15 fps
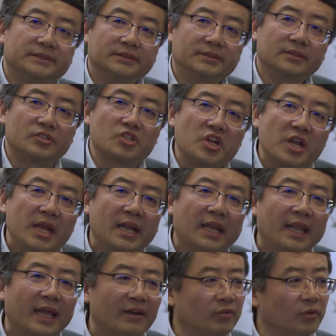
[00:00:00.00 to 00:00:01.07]
The gene
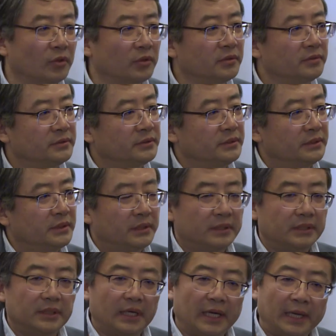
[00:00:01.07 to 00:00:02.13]
level
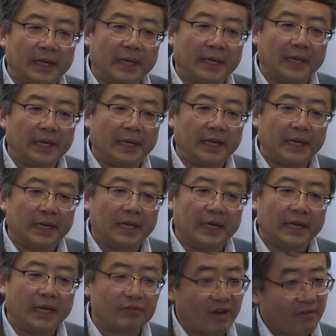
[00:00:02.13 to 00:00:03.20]
uh,
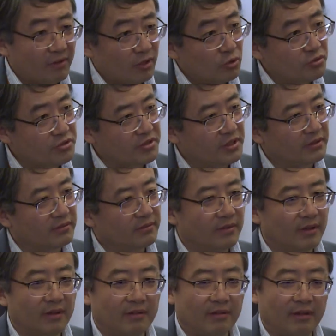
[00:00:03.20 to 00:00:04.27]
of revolution,
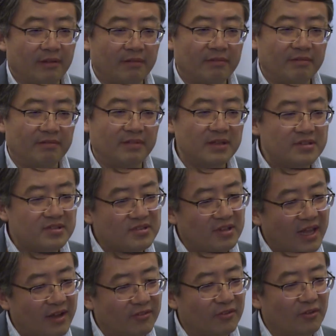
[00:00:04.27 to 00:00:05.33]
uh, this
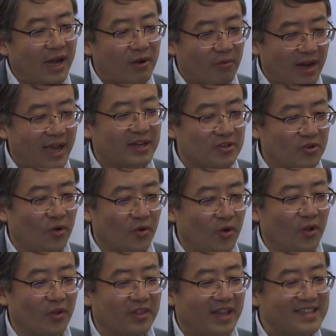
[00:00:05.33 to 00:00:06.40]
level I would like to call,
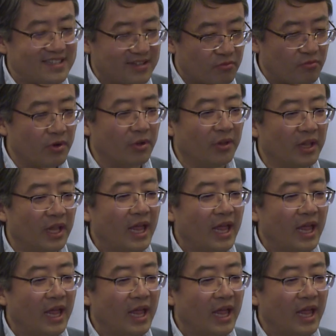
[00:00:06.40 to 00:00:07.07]
call, that's the real